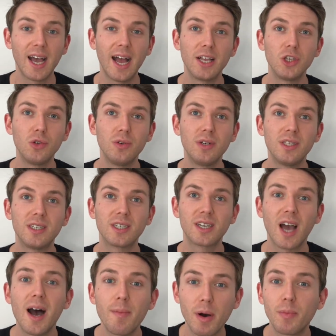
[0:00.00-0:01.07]
and you need to
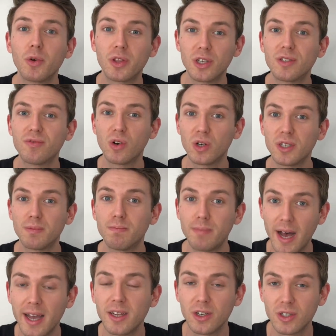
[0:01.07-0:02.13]
come up with this voice
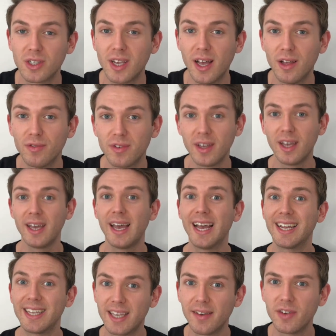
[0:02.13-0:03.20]
by yourself
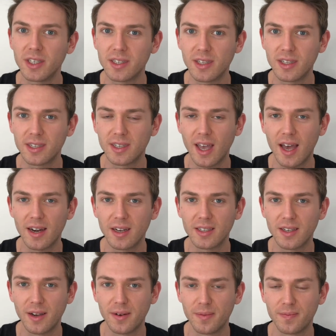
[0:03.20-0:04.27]
and give it to this character.